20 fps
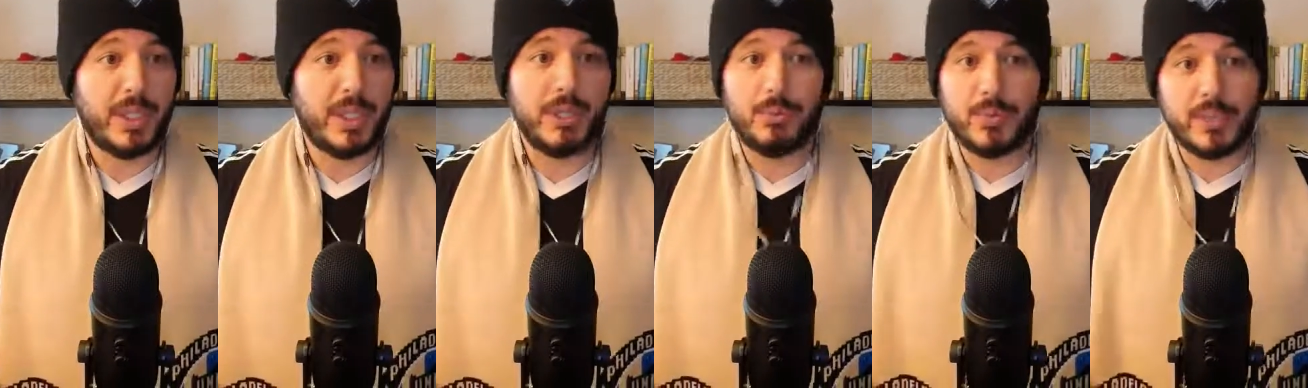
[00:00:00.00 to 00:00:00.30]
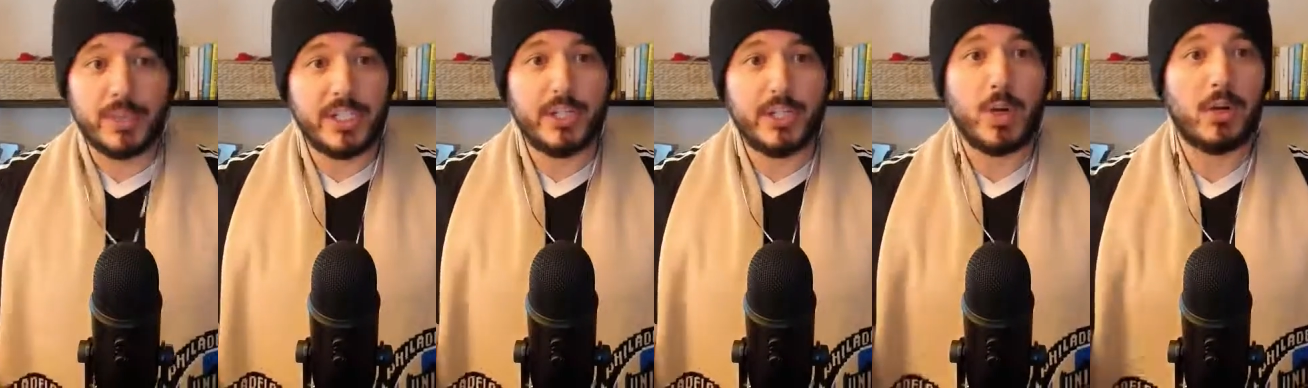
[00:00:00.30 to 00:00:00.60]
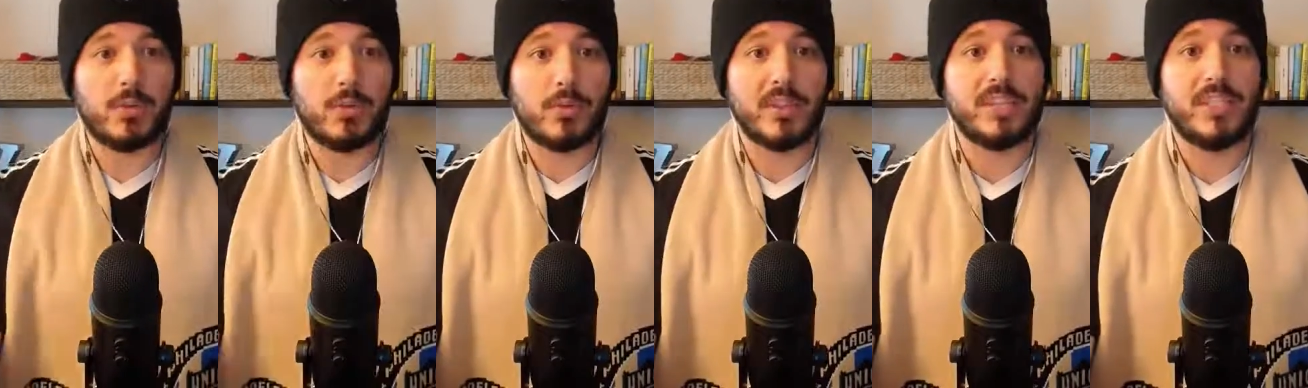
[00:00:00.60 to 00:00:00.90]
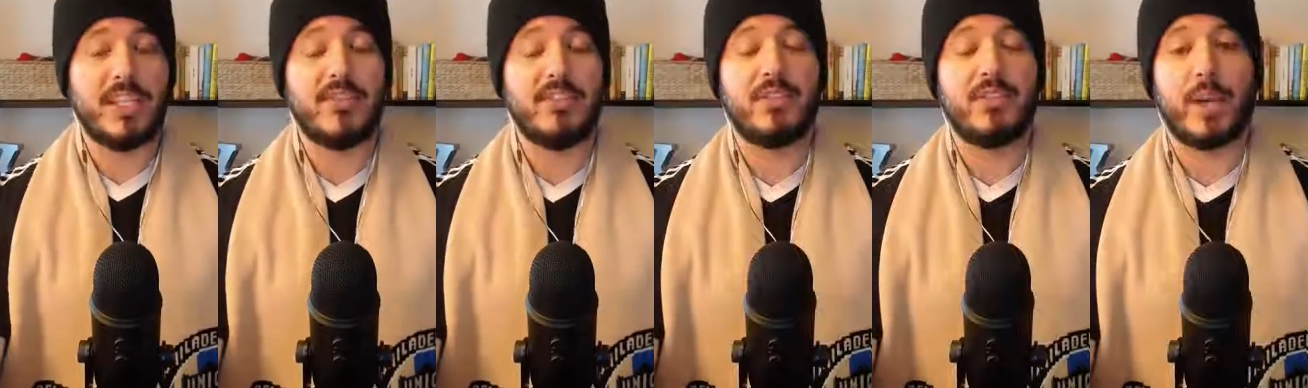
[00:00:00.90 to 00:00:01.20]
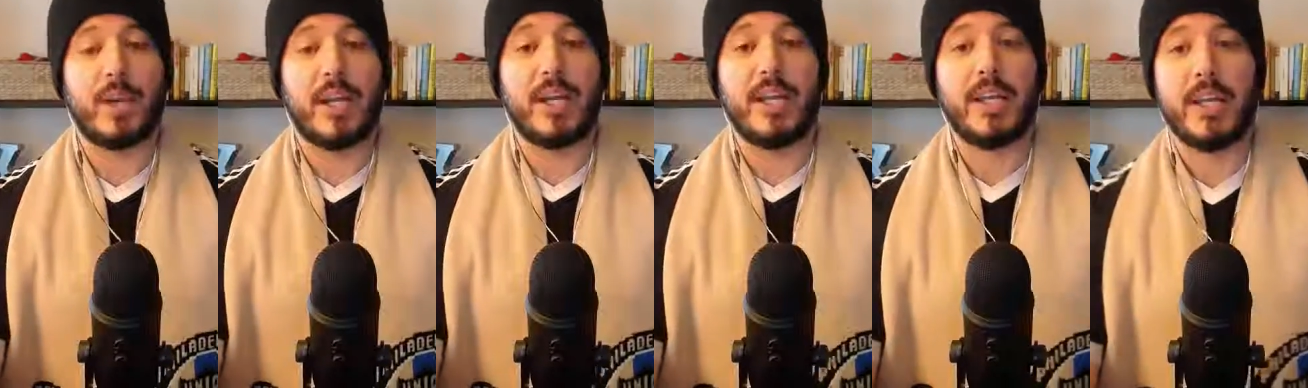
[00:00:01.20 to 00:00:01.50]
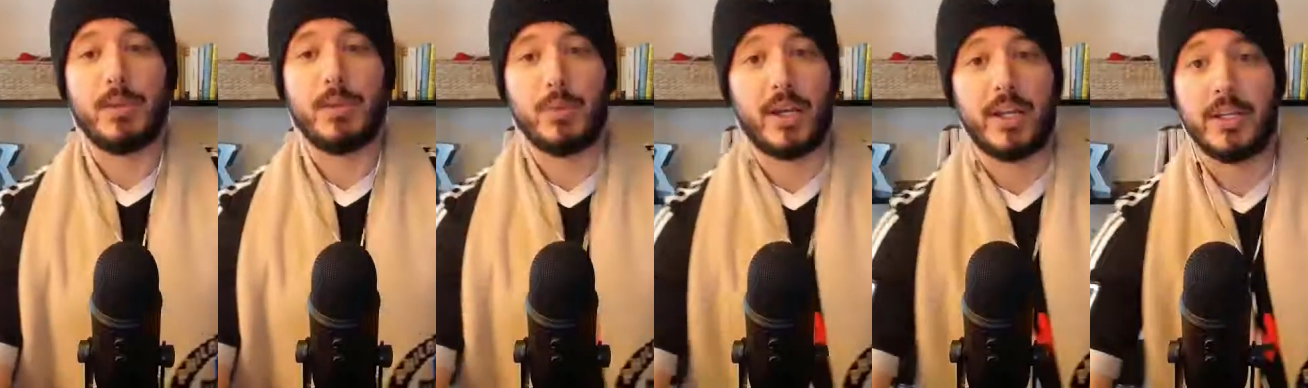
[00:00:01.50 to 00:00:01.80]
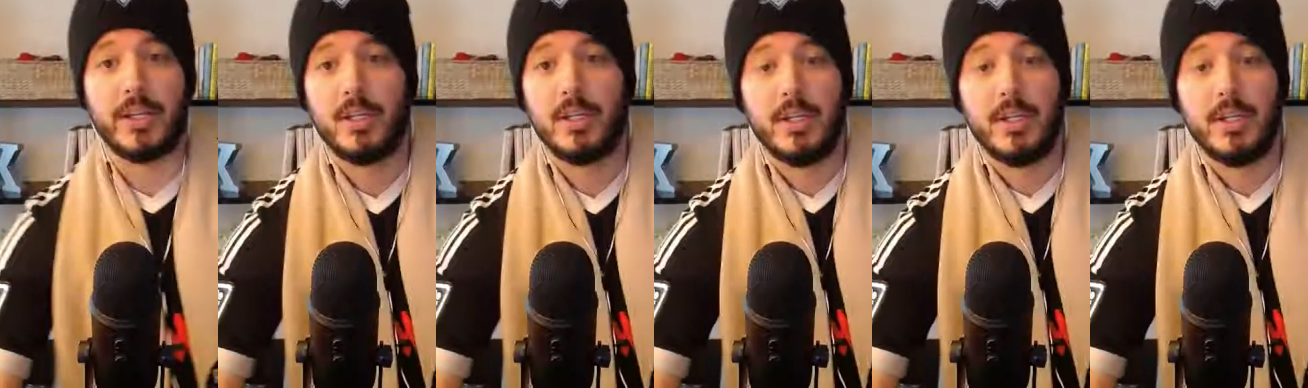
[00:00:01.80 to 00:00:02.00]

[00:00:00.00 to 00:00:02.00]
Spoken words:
being pretty well received by